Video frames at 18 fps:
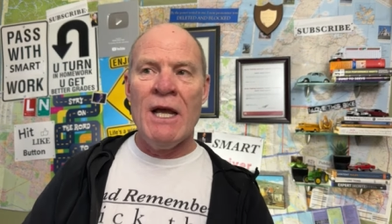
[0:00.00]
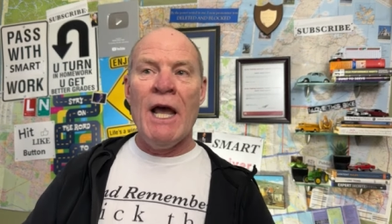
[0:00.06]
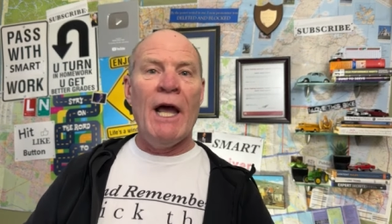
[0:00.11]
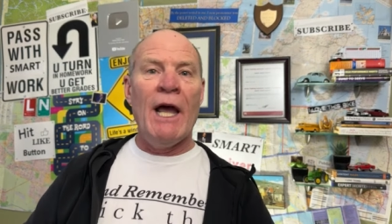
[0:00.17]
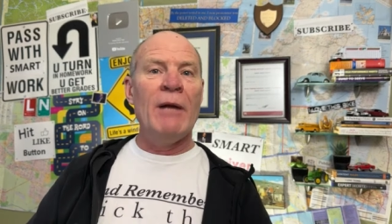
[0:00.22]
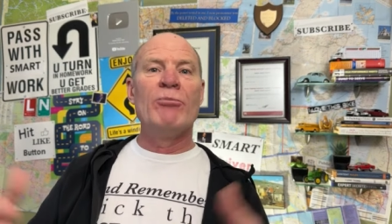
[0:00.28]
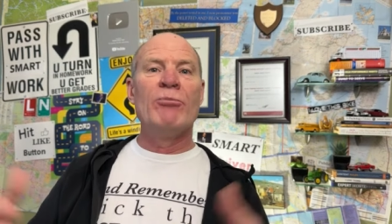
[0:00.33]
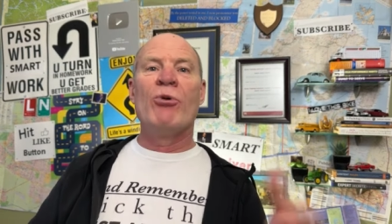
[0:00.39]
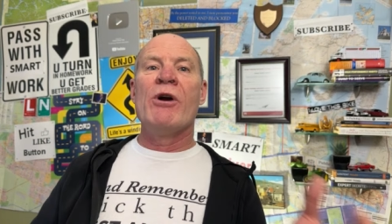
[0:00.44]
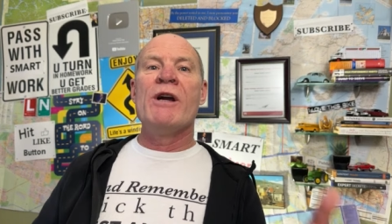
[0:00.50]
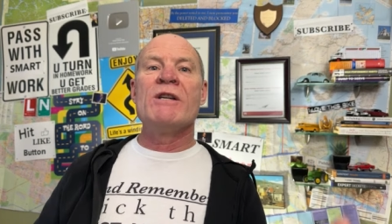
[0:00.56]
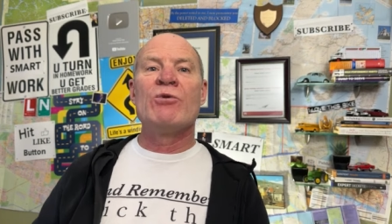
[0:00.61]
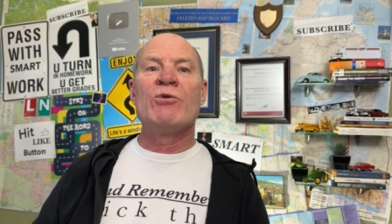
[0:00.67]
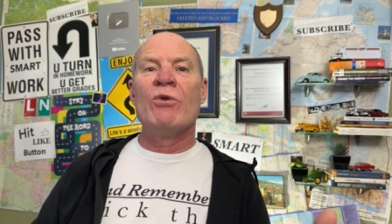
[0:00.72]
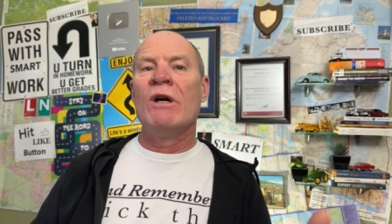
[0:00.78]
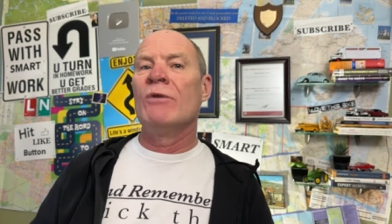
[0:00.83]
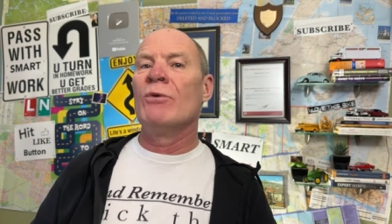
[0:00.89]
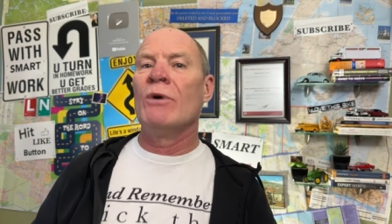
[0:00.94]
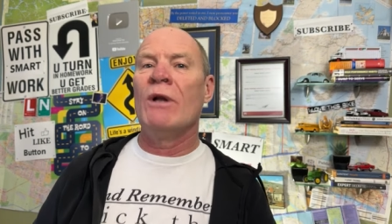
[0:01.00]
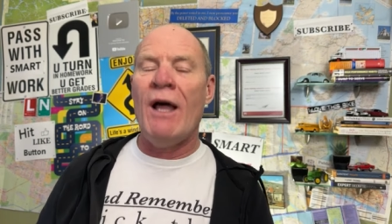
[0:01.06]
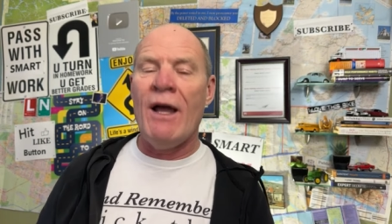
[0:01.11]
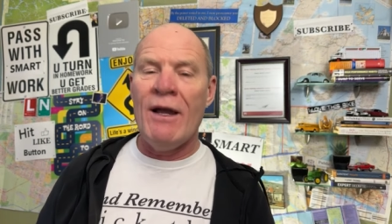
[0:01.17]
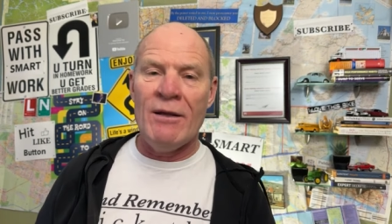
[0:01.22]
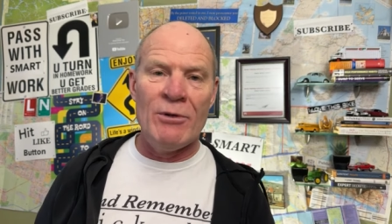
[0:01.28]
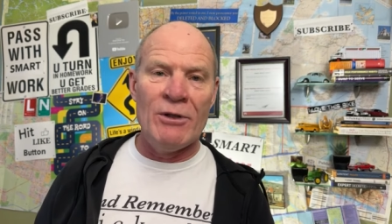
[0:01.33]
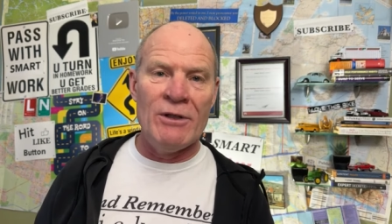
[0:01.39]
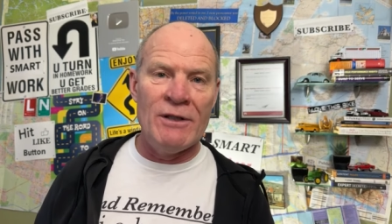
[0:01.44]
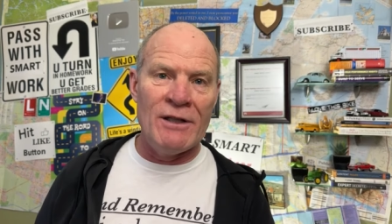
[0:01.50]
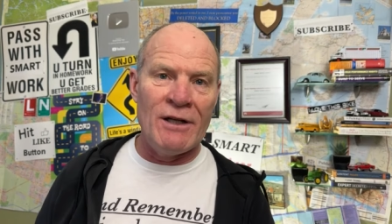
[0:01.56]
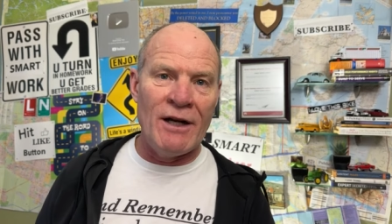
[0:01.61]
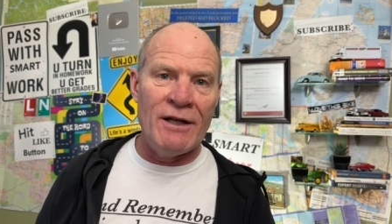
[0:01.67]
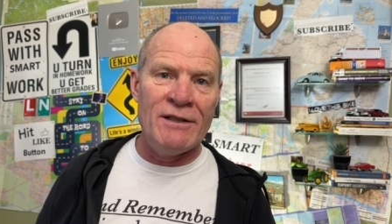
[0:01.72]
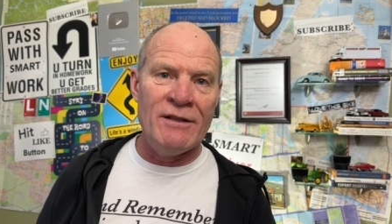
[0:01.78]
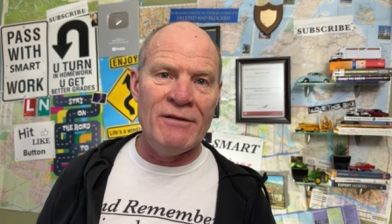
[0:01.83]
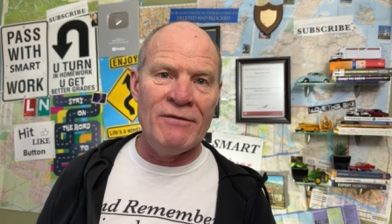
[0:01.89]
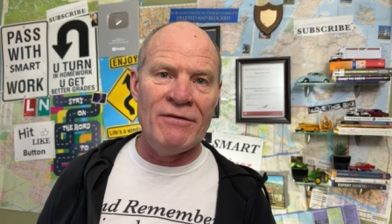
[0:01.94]
and brakes were unreliable in the
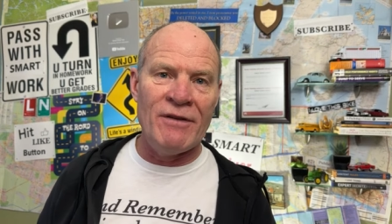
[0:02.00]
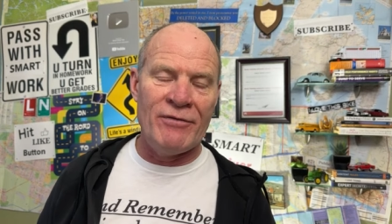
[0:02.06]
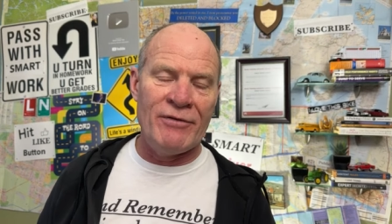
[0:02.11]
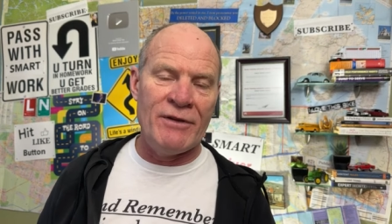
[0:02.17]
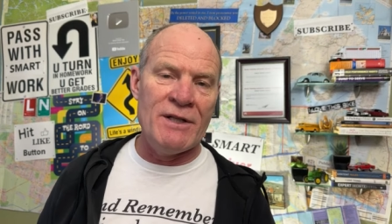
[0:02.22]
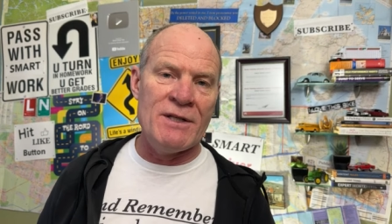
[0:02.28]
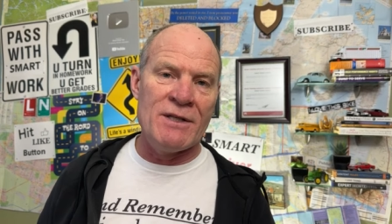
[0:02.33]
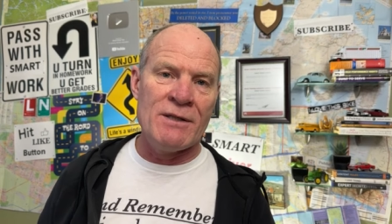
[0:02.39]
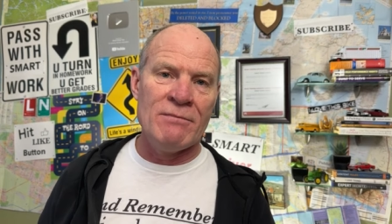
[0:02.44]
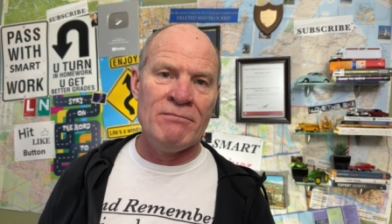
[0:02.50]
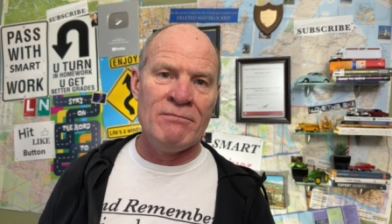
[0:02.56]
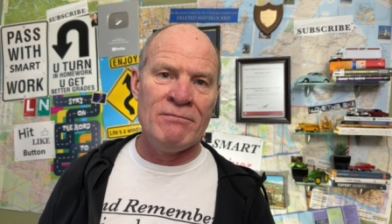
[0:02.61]
1950s.